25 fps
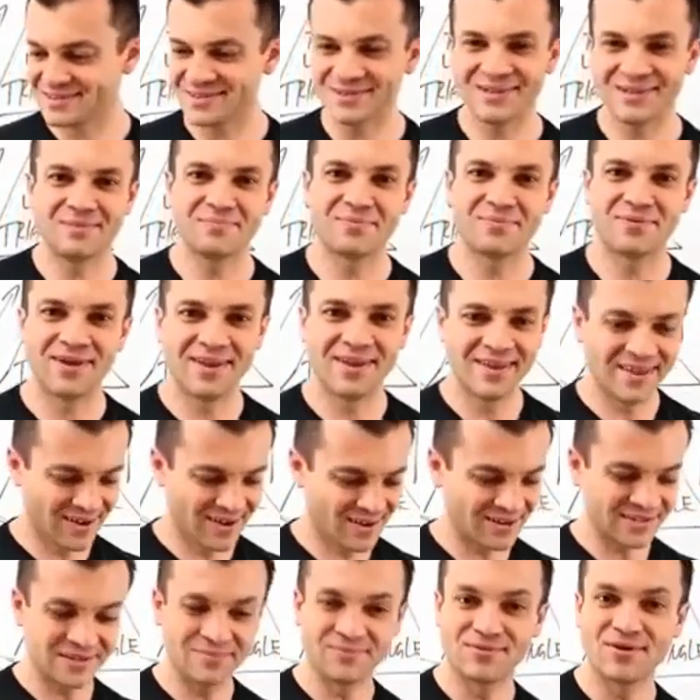still operating
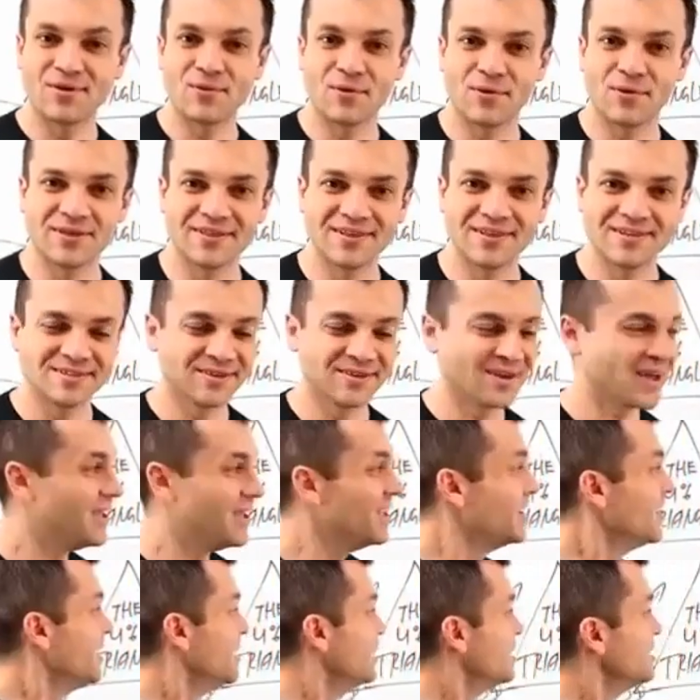here as I'm recording this,
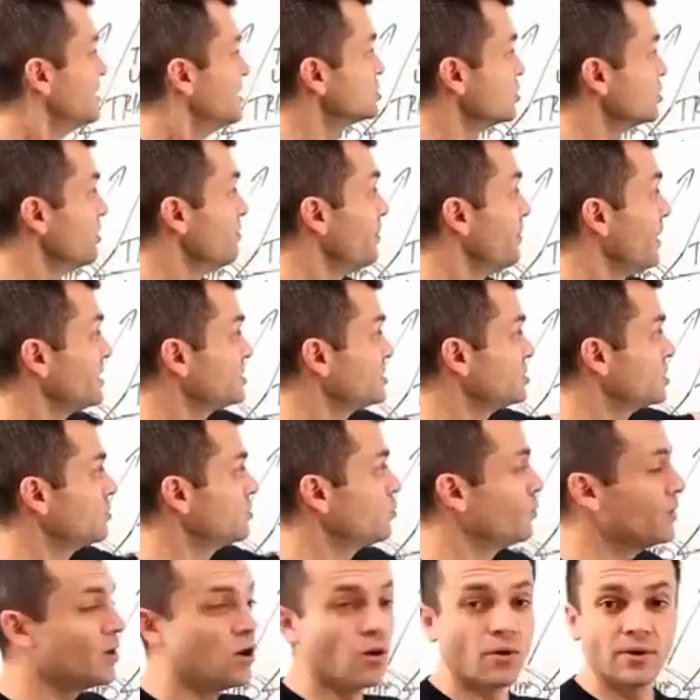okay? So
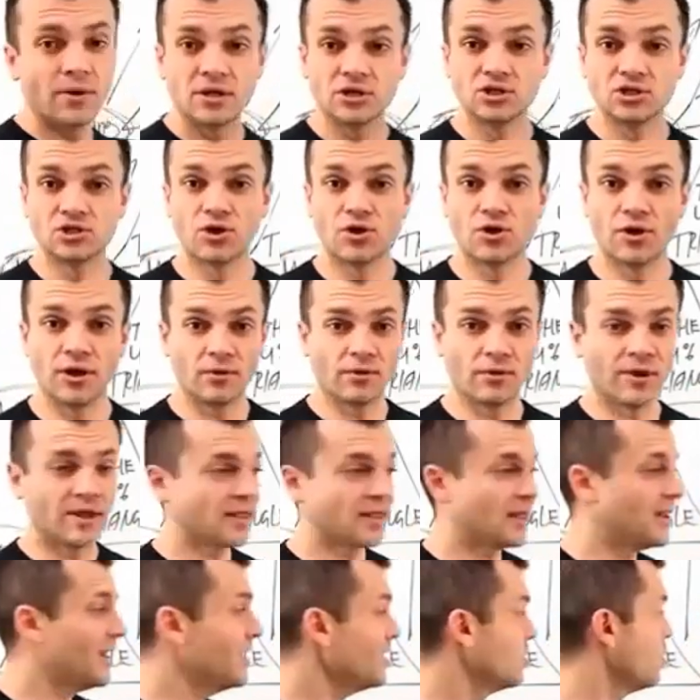imagine we go on a journey,
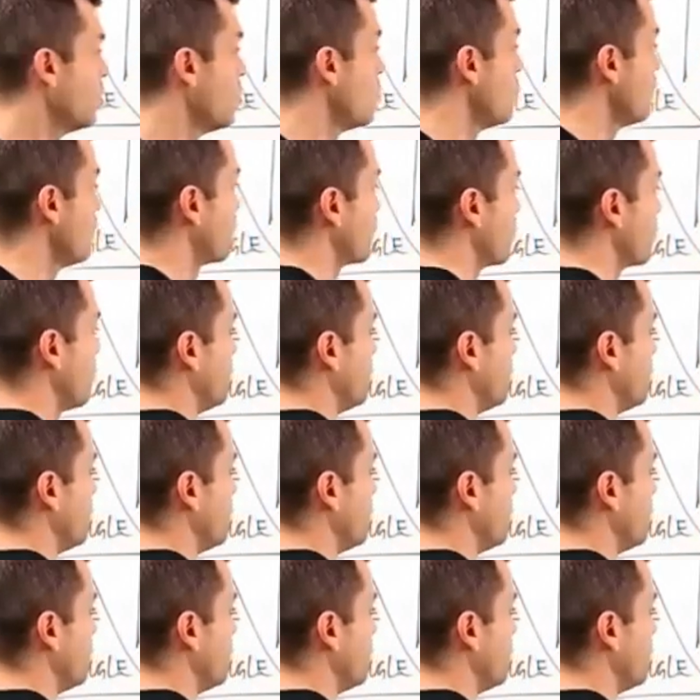right? And I go